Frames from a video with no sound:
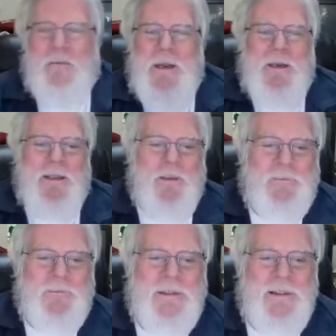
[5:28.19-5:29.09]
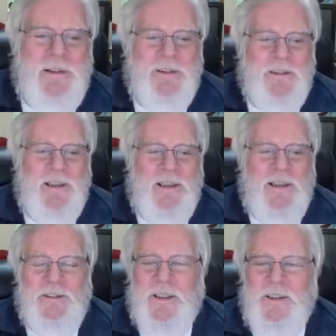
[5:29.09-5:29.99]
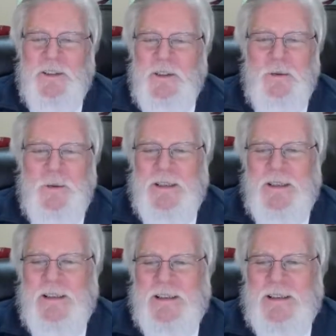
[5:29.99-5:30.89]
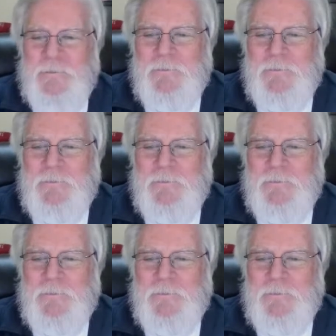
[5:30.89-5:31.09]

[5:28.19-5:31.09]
Maybe, it has nothing to do with any of that.